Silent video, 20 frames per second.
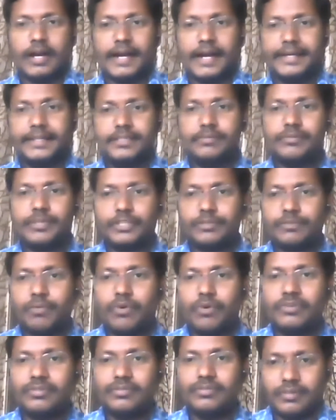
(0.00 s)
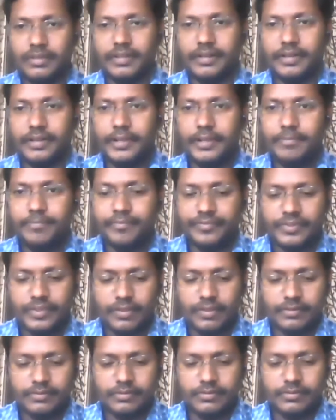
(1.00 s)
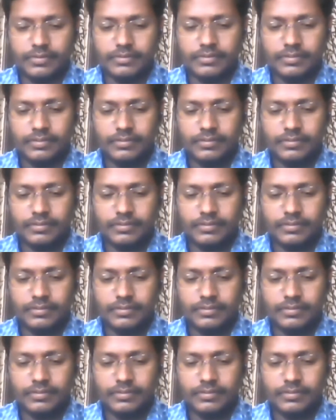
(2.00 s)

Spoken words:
item response theory. So this